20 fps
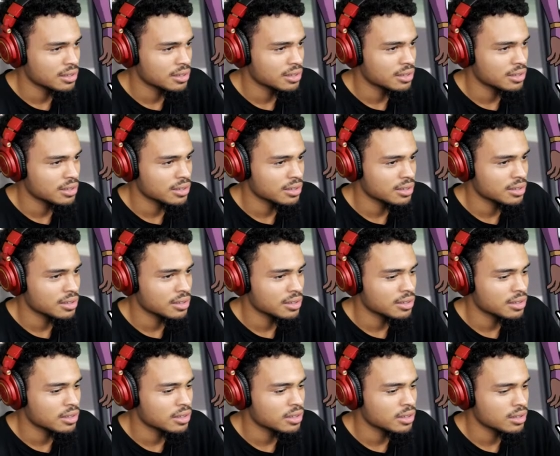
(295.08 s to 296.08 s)

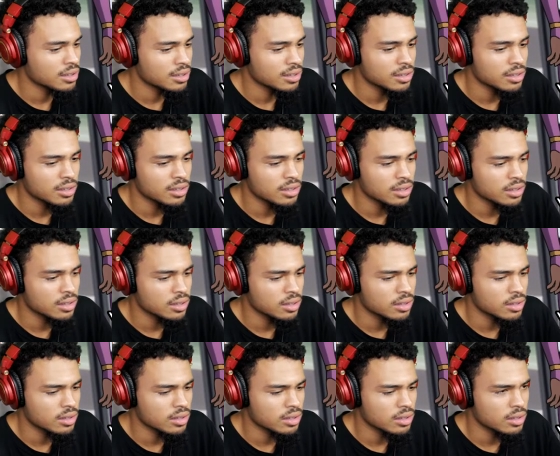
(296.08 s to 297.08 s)

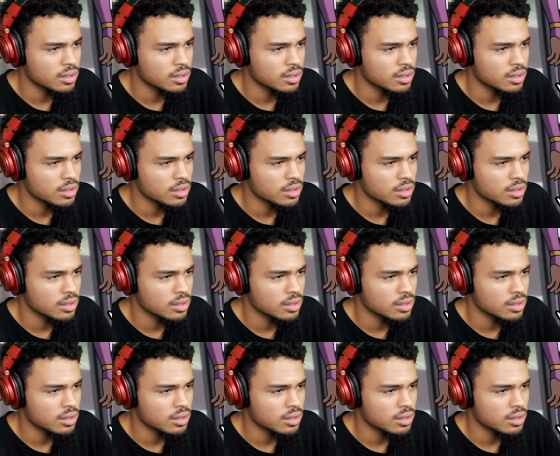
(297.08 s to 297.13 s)
Nobody speaks.